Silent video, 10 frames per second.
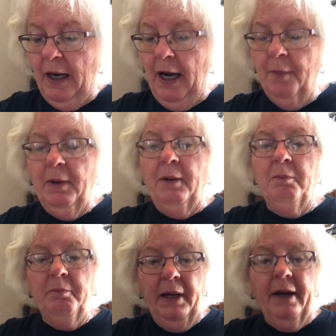I mean,
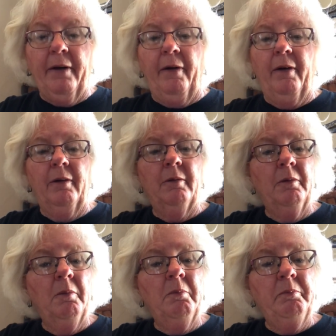bigger
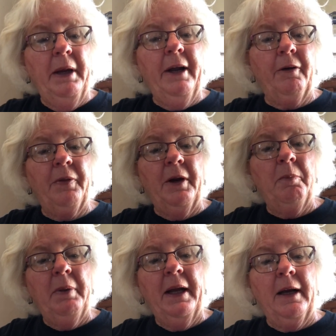than a
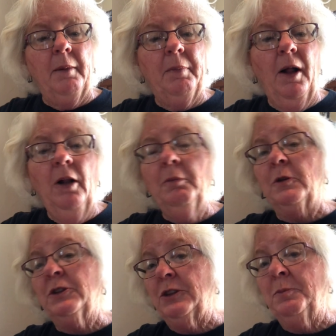pickup,
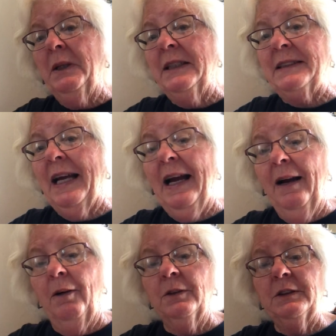almost as big as a
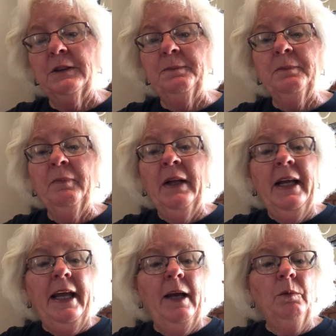house.
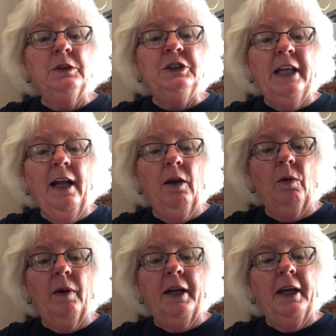It was
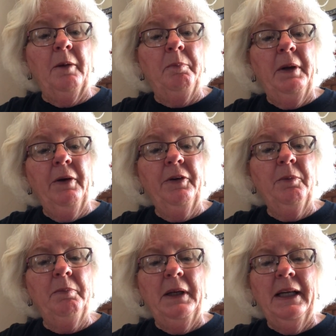yellow, and it appeared to
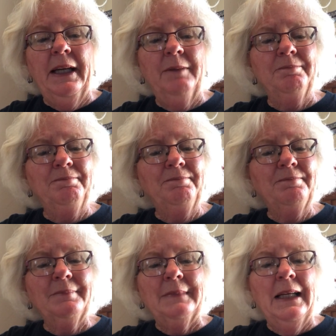be...
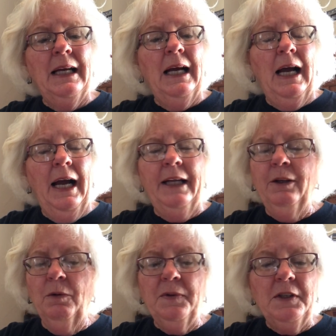I
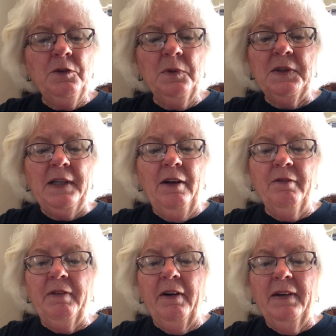know this will
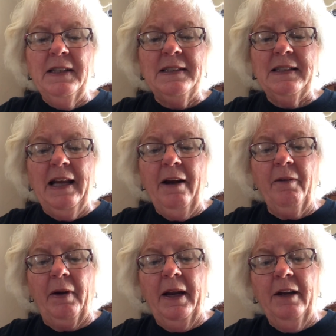sound very
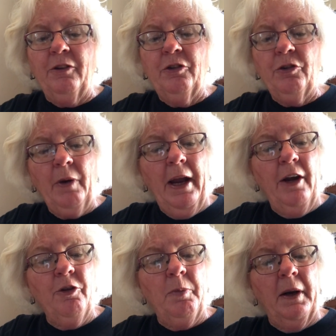scary and
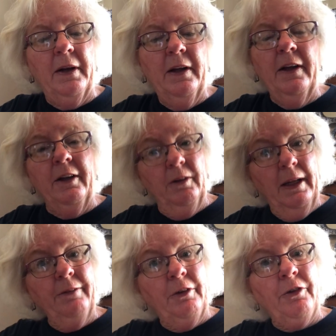strange, but you'll have to